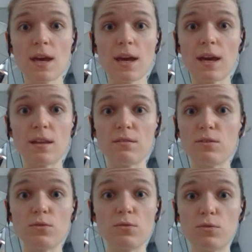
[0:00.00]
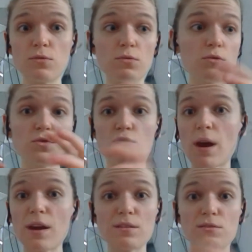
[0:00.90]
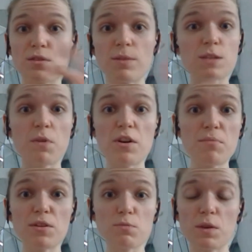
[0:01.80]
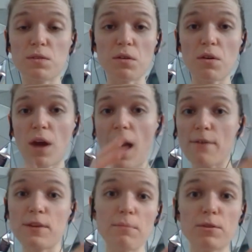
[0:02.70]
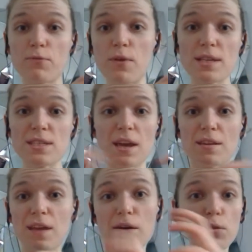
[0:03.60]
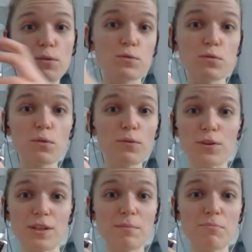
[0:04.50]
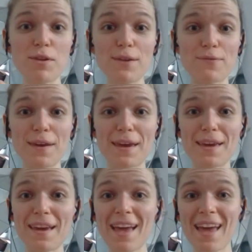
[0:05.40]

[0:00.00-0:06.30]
and you try some experiment with the half Climate Fresk and another tool for the debriefing,